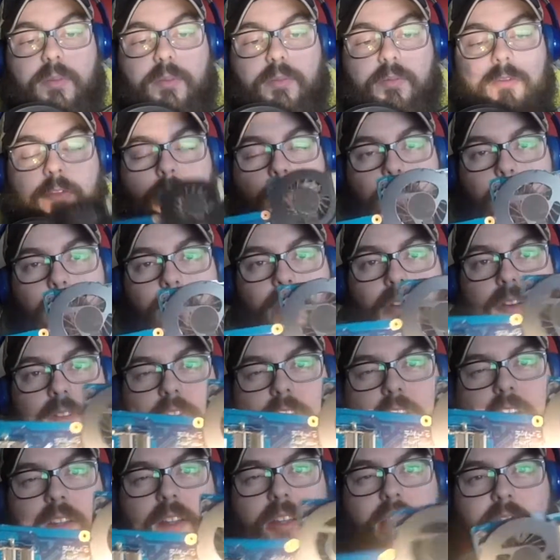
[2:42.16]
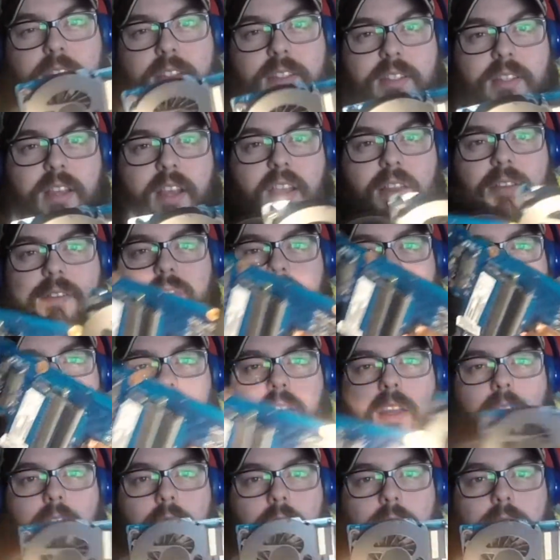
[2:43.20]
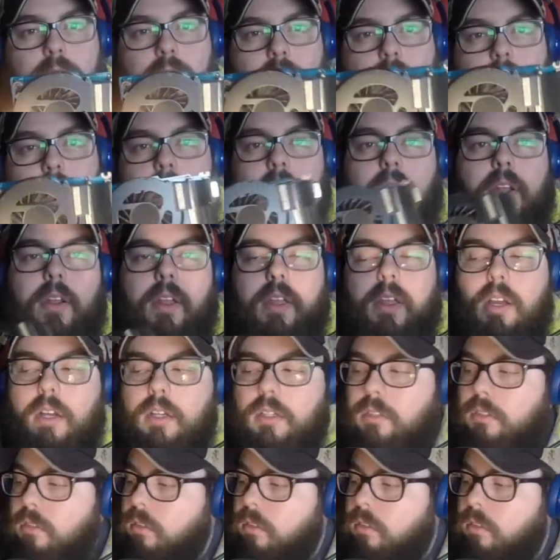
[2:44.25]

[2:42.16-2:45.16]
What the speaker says: for more of the sci-fi area.